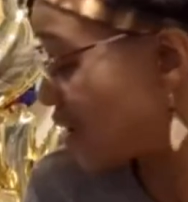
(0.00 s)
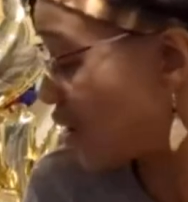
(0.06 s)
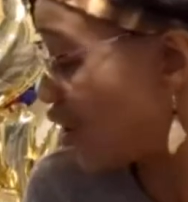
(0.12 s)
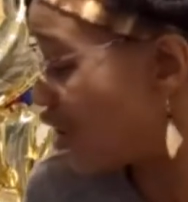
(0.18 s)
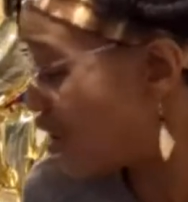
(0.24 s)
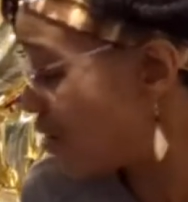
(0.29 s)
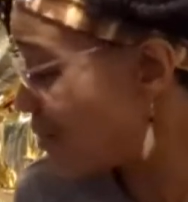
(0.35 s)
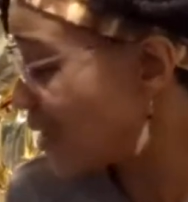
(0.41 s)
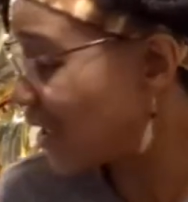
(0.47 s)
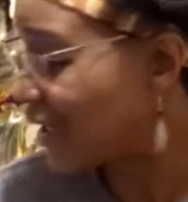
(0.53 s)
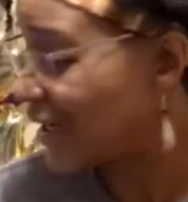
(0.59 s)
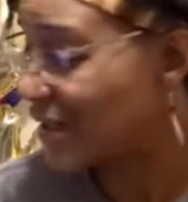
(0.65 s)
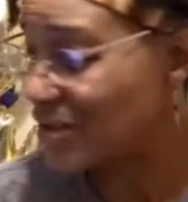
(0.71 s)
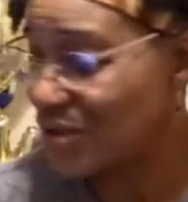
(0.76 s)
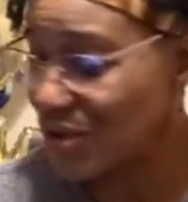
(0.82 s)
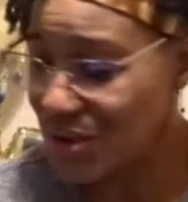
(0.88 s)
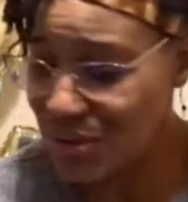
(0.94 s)
the Harmony,
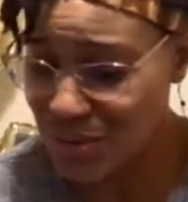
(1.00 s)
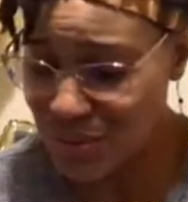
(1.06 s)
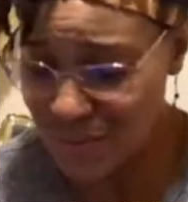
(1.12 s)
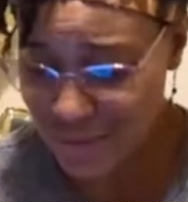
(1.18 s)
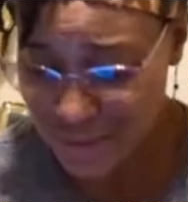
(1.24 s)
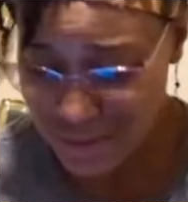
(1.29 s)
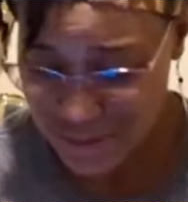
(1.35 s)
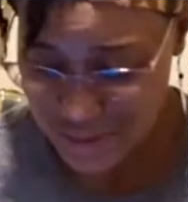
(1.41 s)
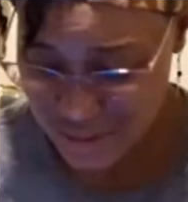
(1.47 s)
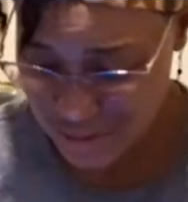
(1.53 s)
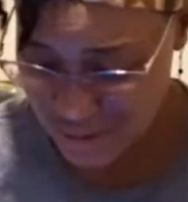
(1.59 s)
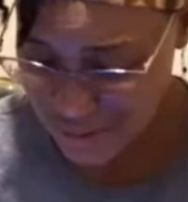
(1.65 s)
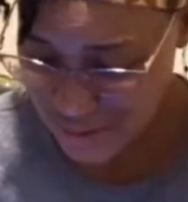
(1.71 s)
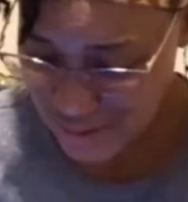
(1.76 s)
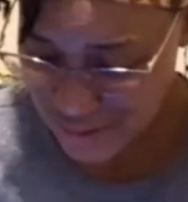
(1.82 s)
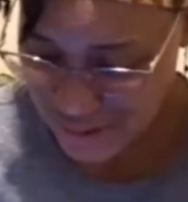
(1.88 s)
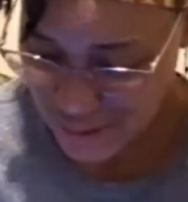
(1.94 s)
ain't you?
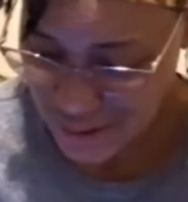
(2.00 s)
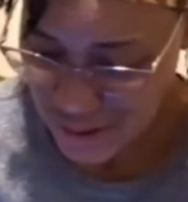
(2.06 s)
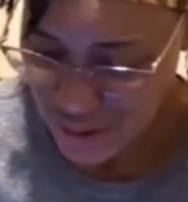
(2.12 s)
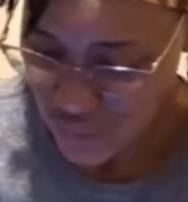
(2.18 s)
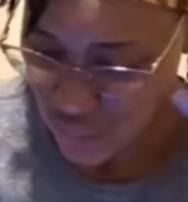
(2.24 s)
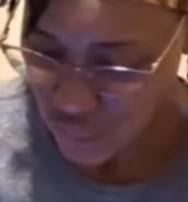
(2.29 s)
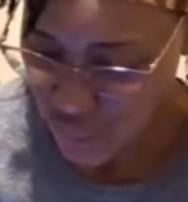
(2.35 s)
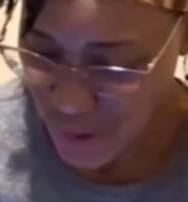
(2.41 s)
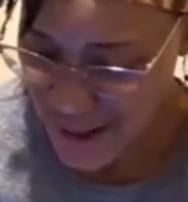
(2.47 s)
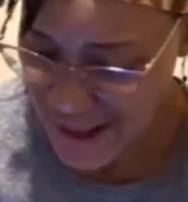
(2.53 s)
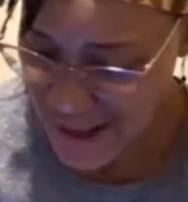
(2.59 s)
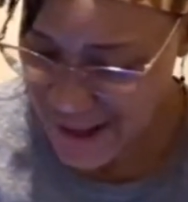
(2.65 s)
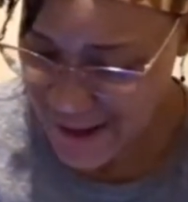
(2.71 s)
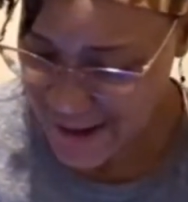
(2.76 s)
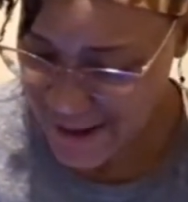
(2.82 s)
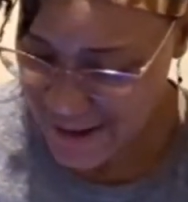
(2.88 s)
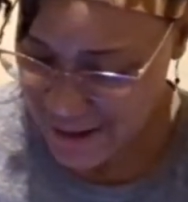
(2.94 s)

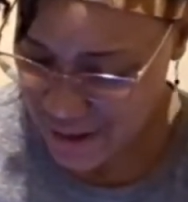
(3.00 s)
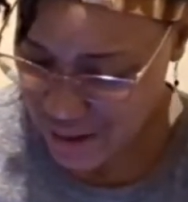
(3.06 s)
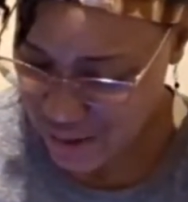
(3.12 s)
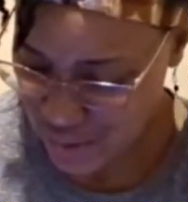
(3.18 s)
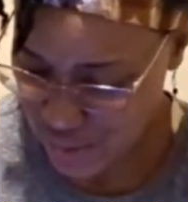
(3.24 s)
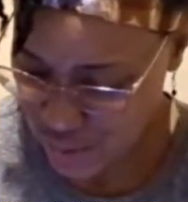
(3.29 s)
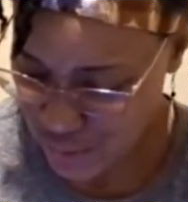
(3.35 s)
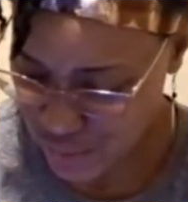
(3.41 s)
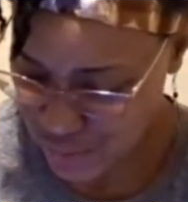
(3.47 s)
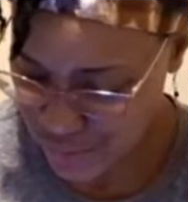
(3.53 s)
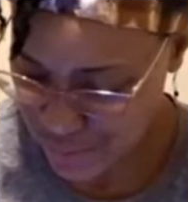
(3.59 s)
Wow.